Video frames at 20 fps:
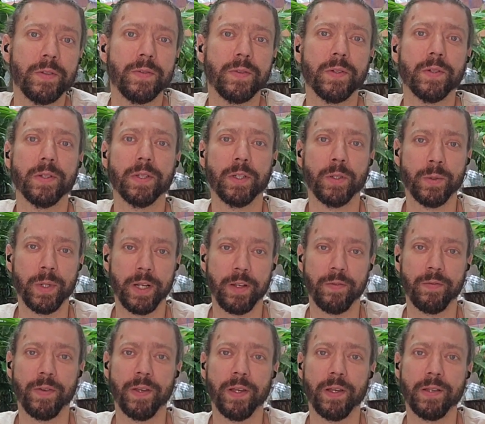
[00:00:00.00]
for the quick
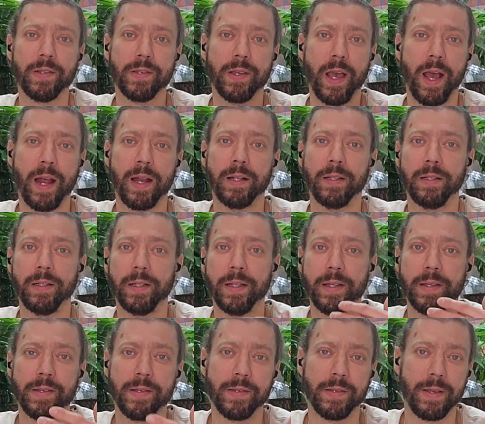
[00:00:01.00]
fix,
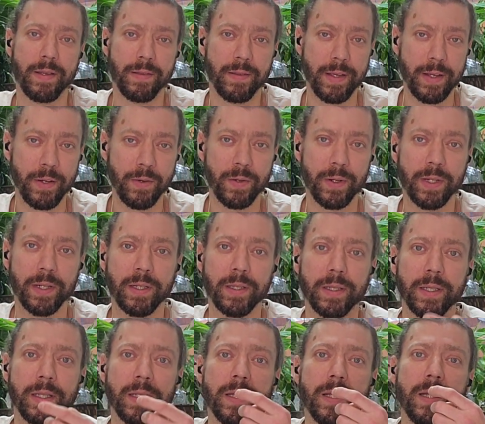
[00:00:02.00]
analyze, think
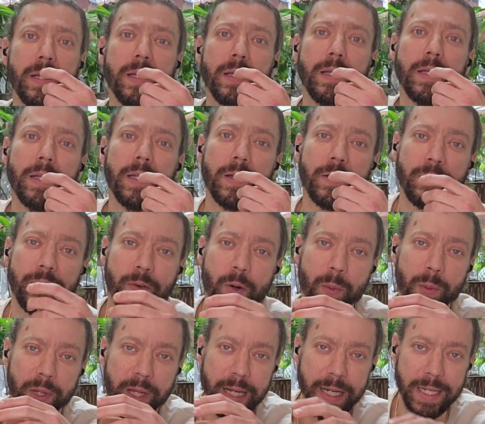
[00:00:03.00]
critically, and
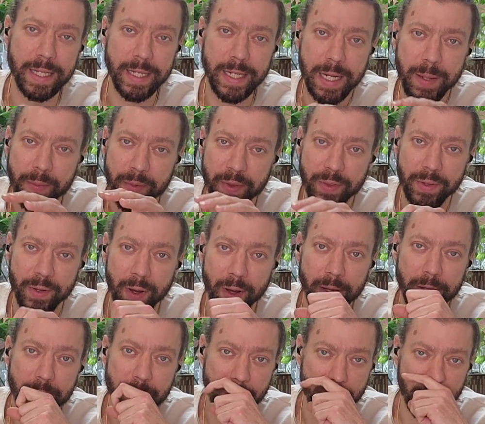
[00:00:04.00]
formulate deep
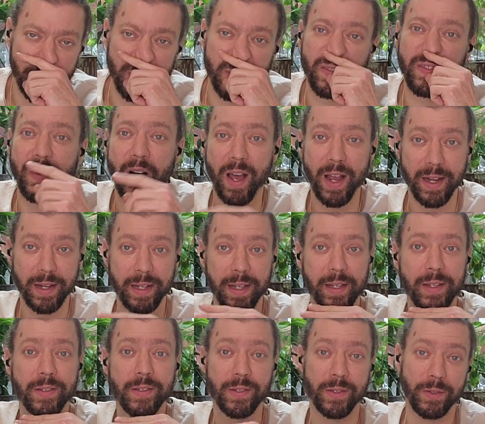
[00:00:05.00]
thoughts when
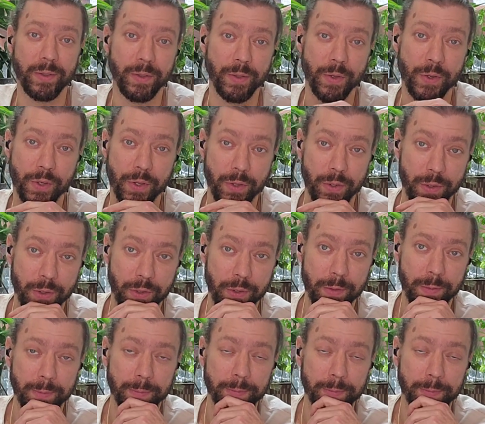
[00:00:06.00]
finding solutions.